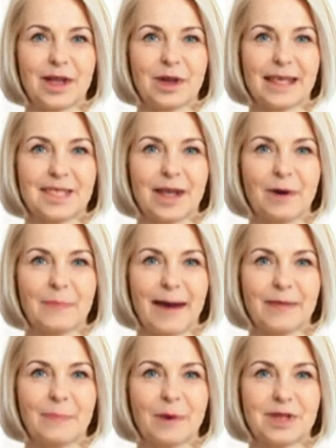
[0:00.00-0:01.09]
What you need to know
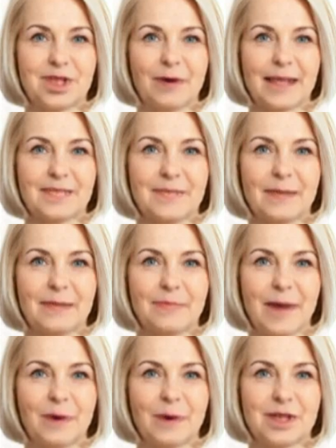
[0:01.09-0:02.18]
about limo insurance.
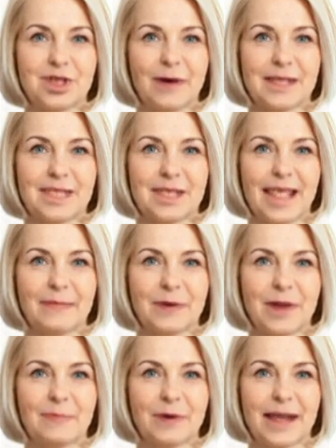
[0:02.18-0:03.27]
Limo insurance is a type
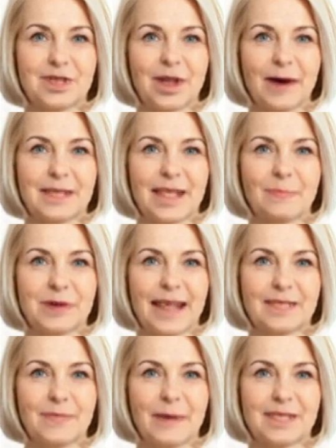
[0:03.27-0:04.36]
of livery insurance that
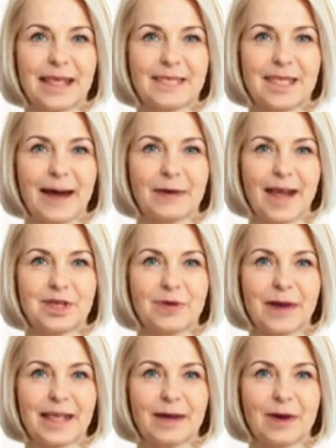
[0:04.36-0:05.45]
protects limousines and other
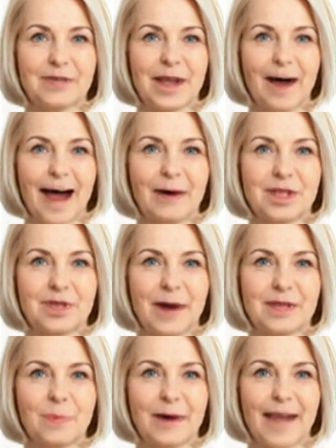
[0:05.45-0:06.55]
luxury vehicles that are hired to
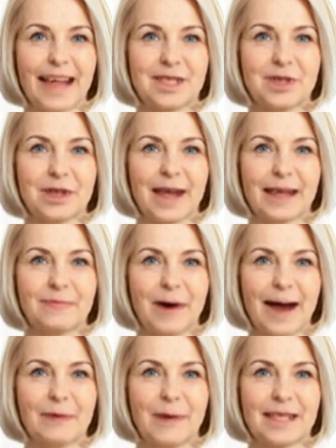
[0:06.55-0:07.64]
transport passengers on a
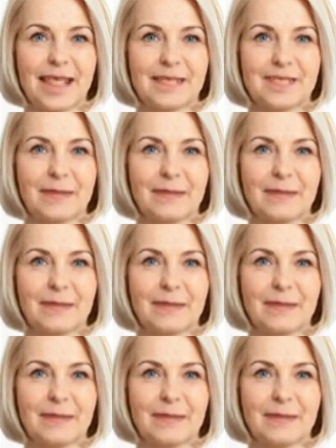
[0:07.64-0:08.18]
for-hire basis.